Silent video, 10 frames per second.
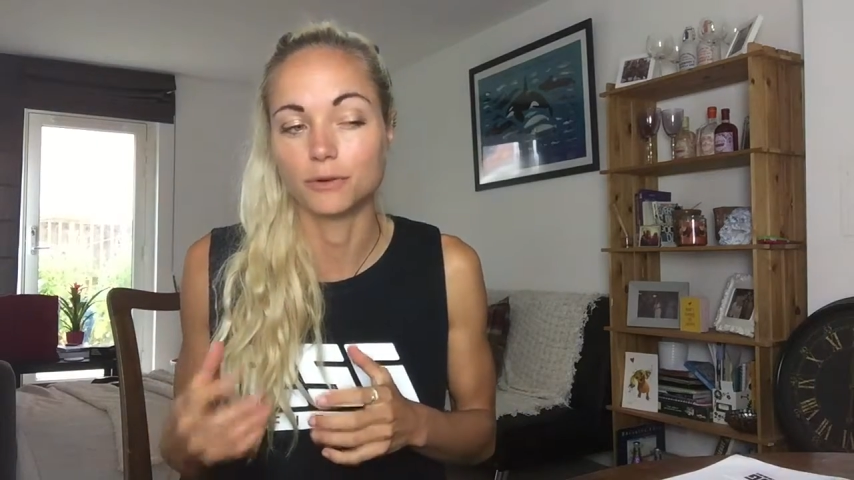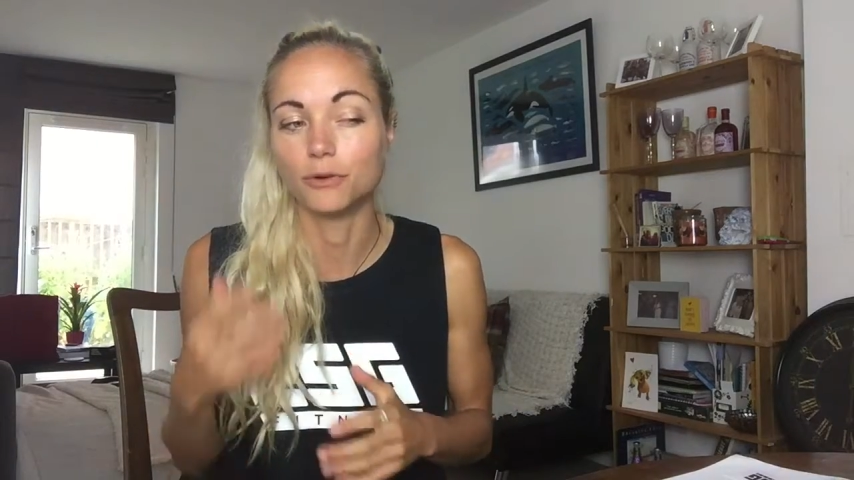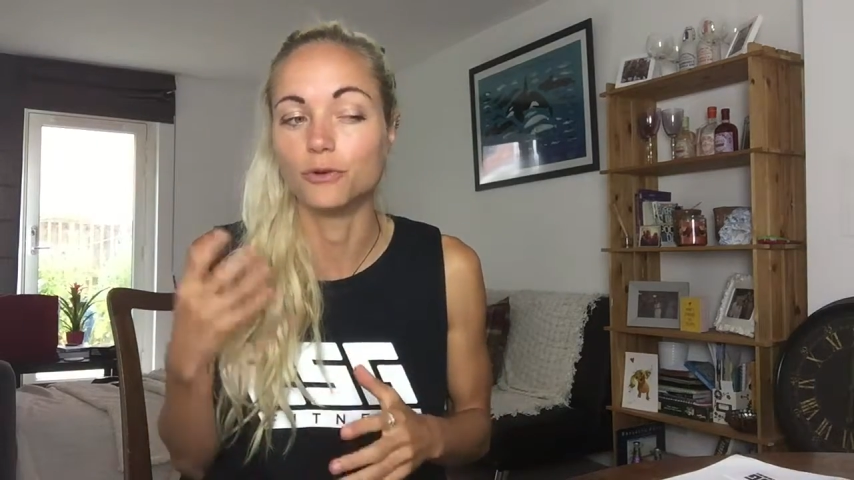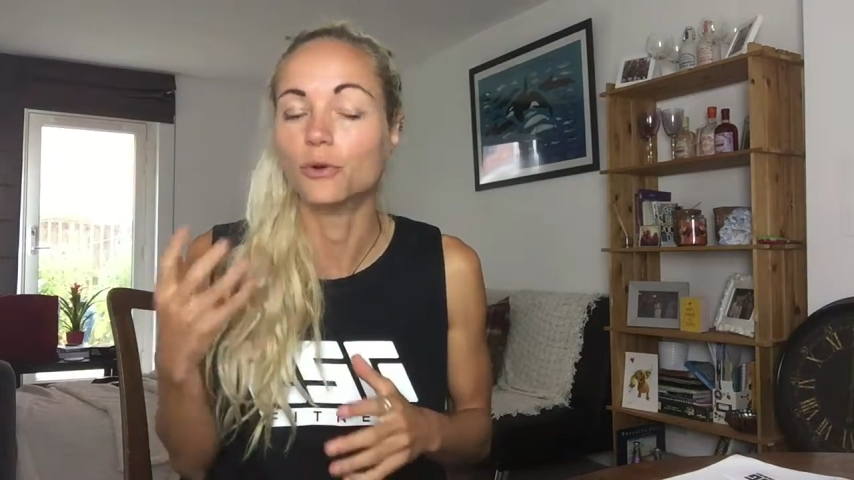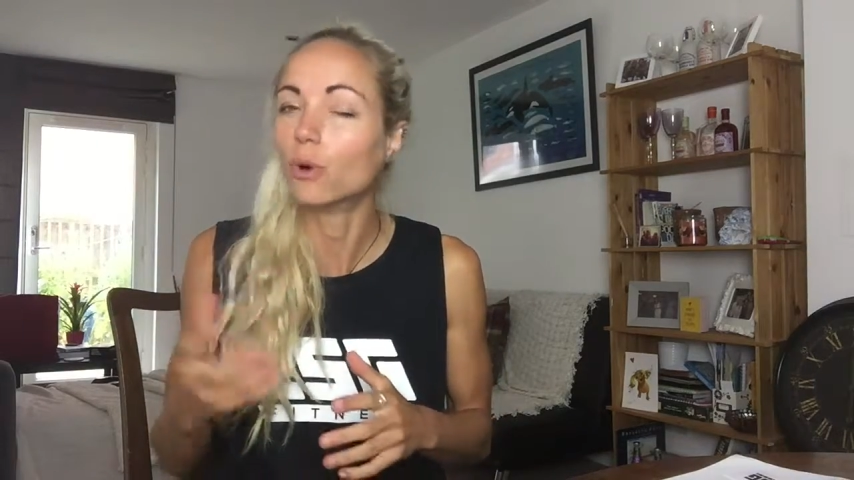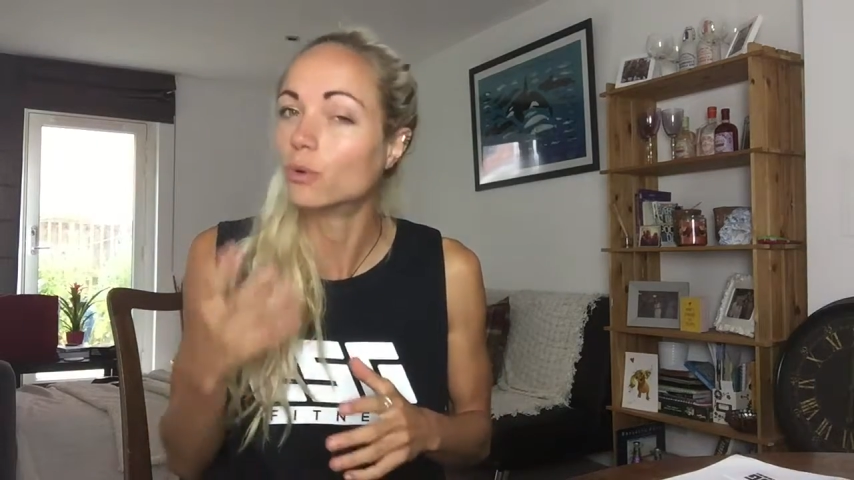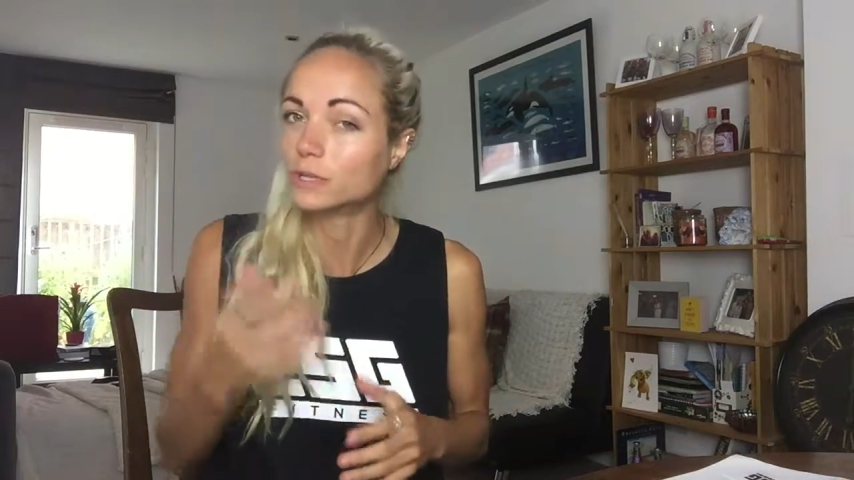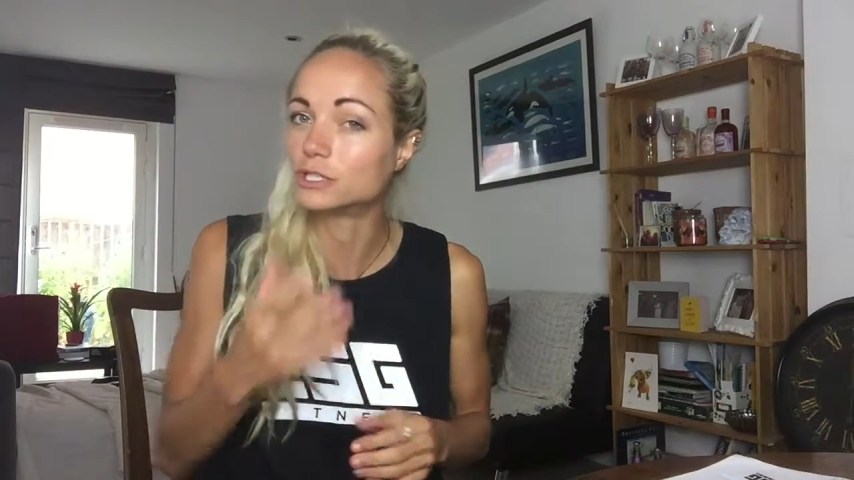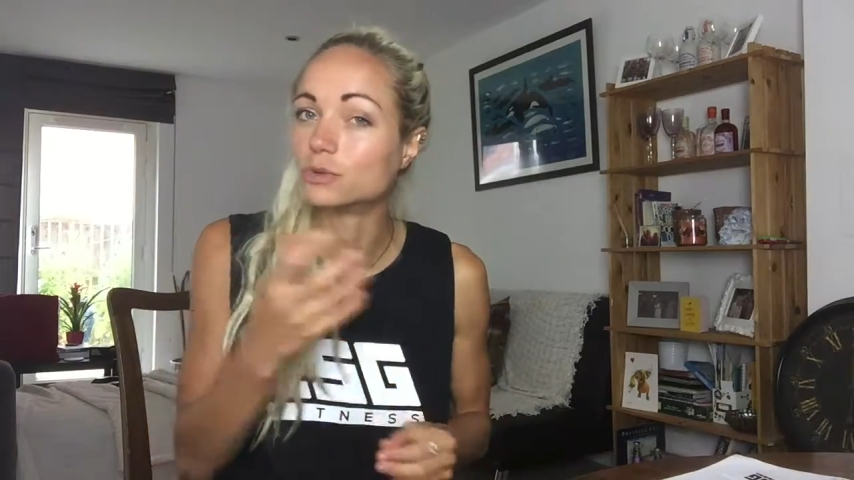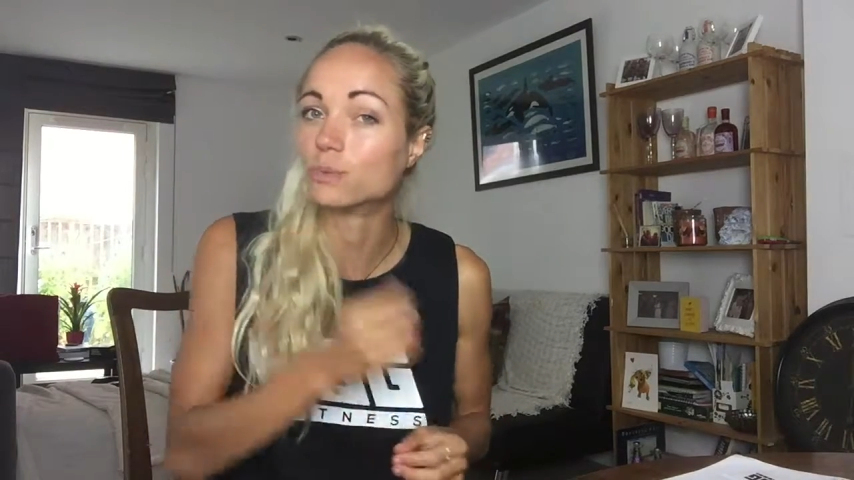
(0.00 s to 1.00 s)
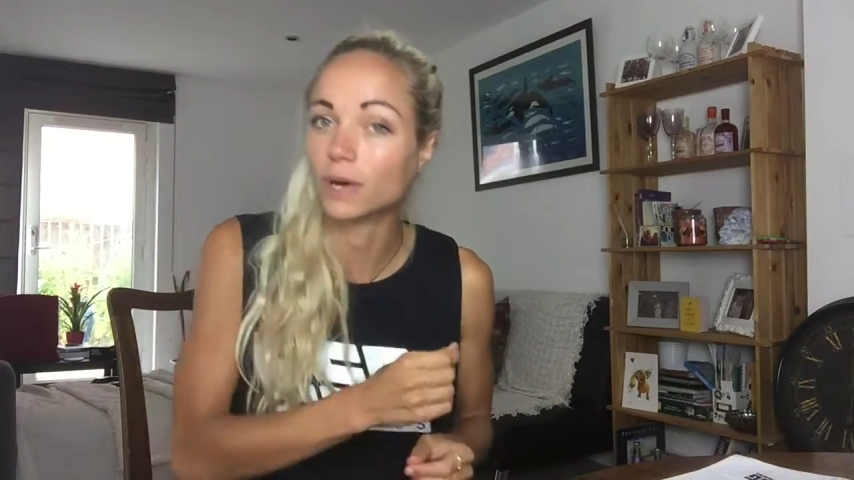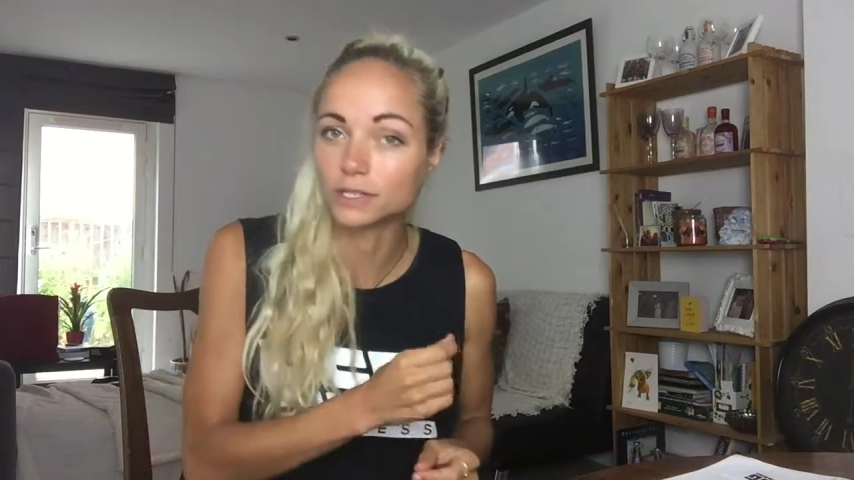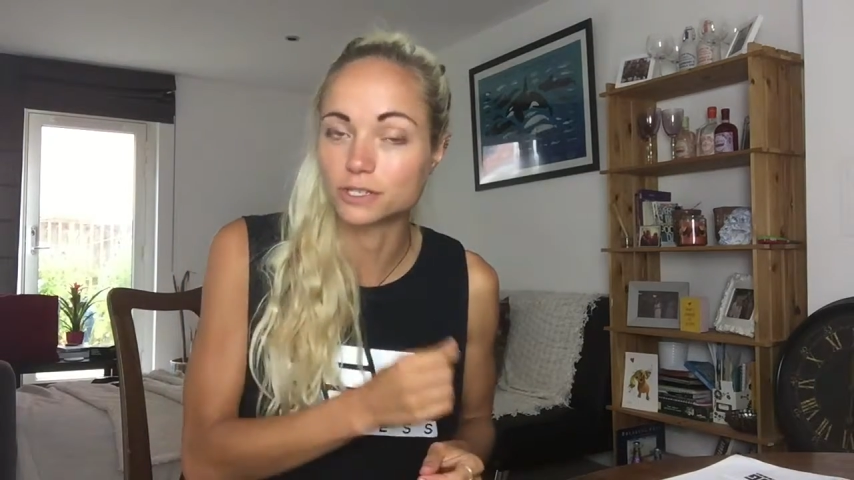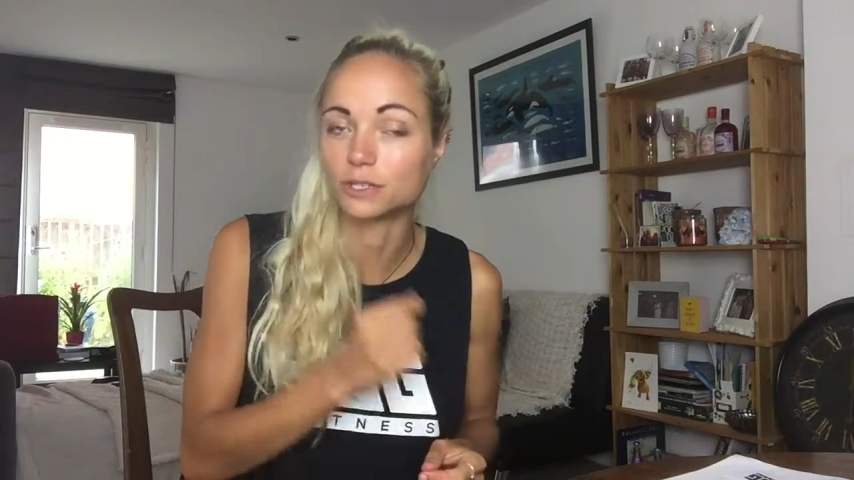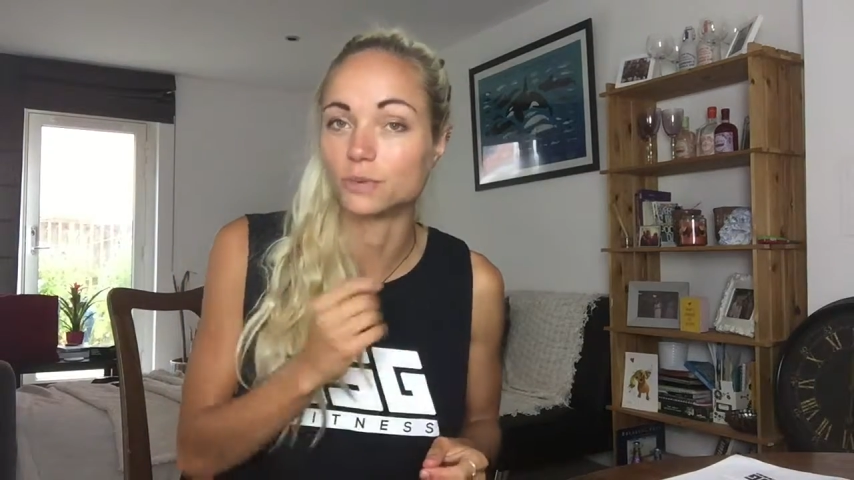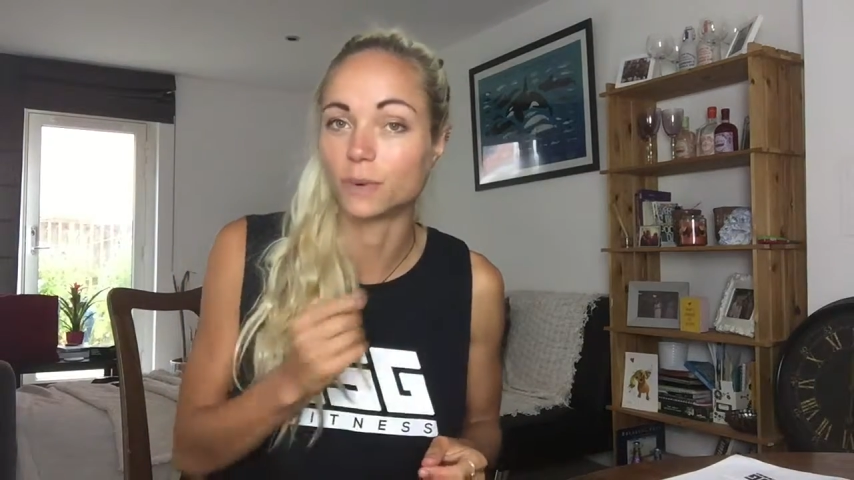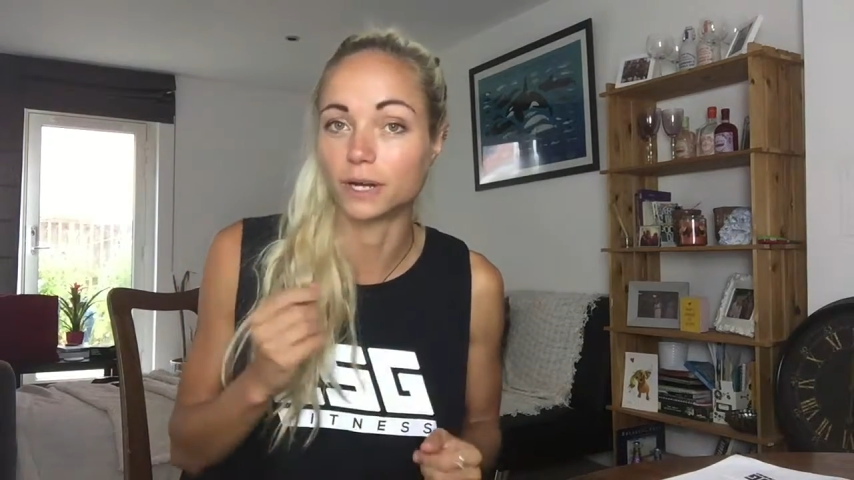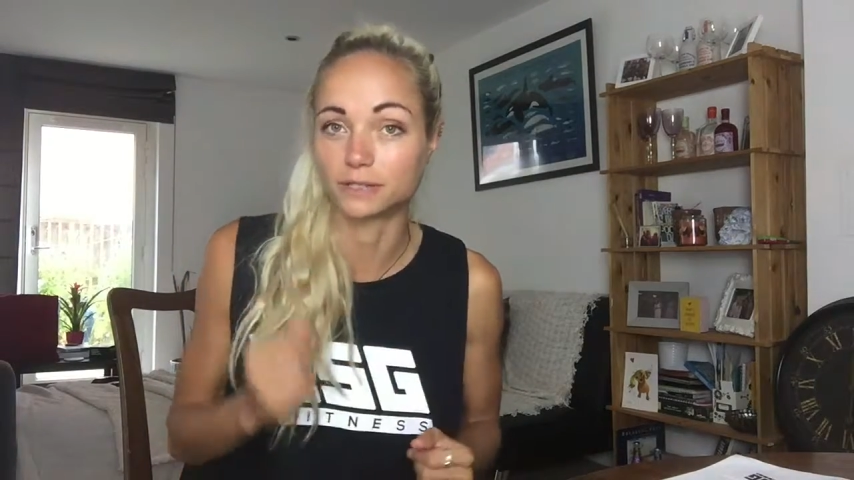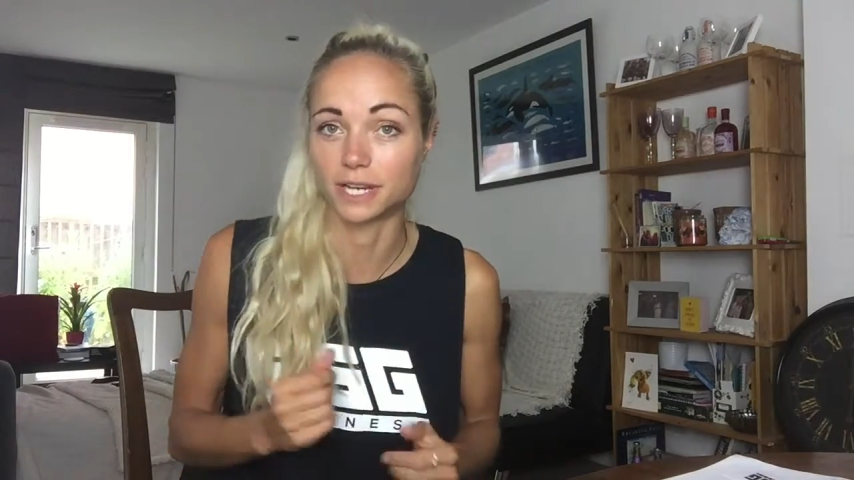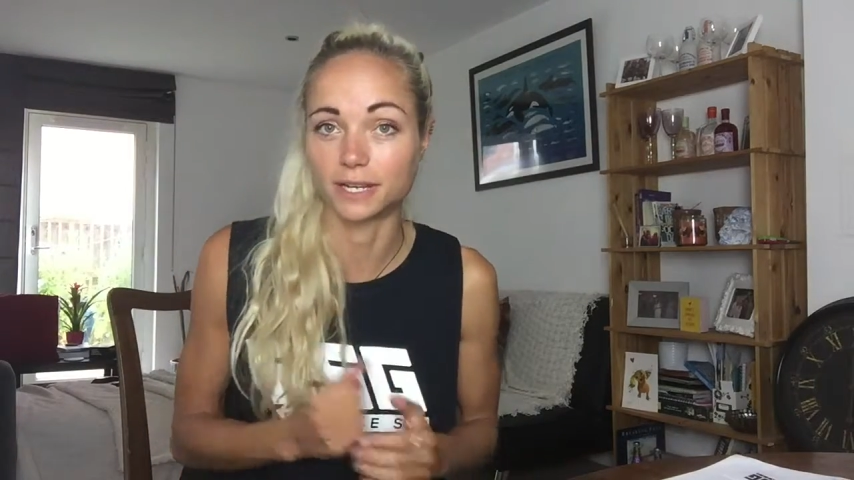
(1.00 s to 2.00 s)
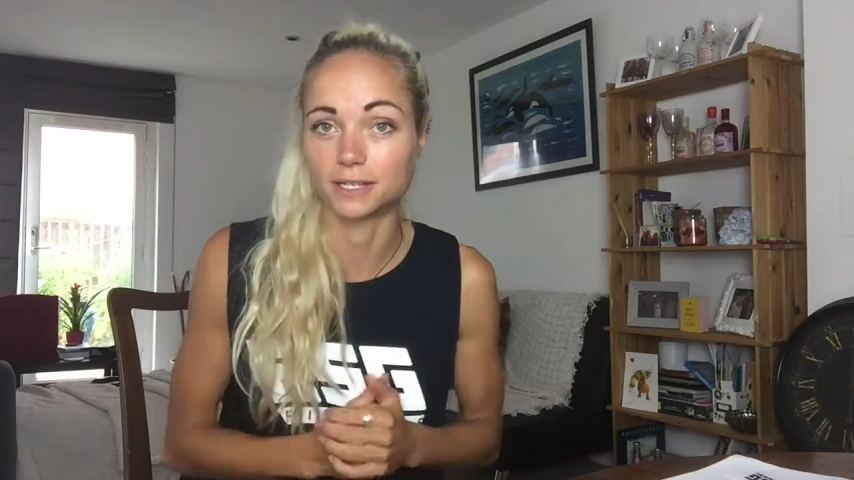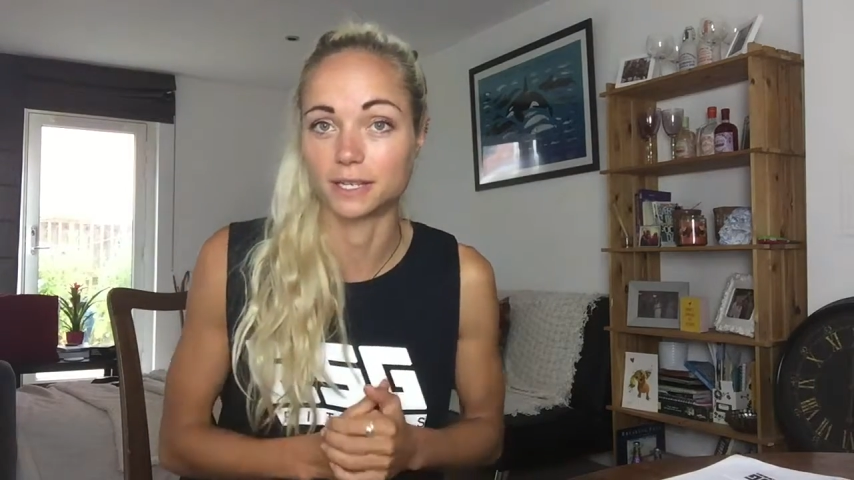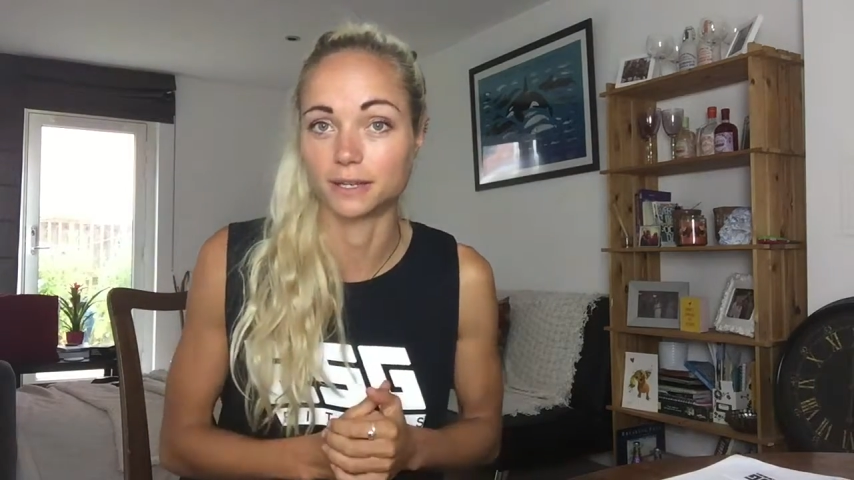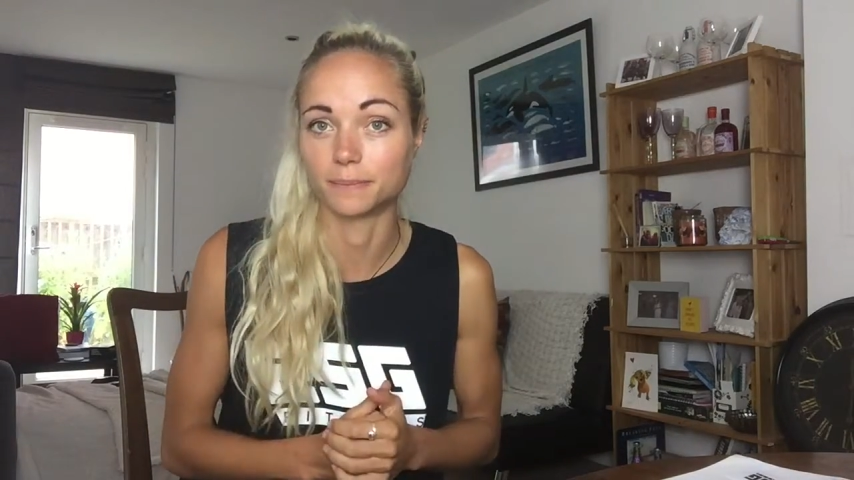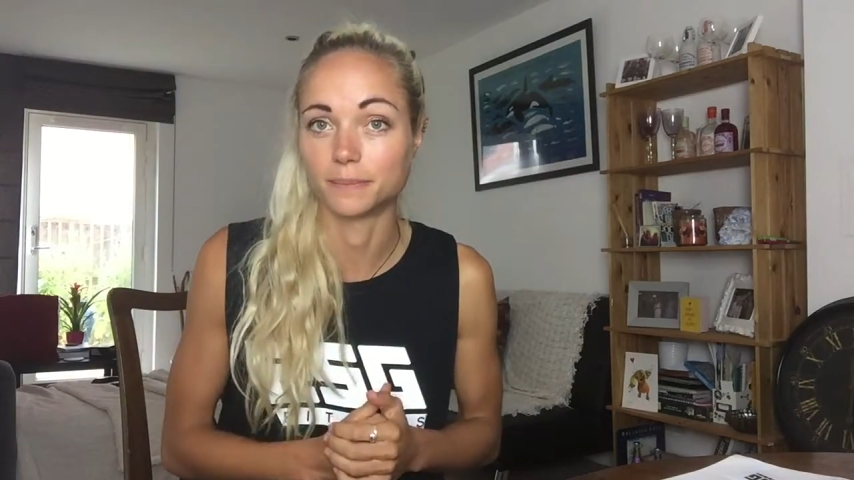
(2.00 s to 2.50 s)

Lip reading: nor would you want to while dieting,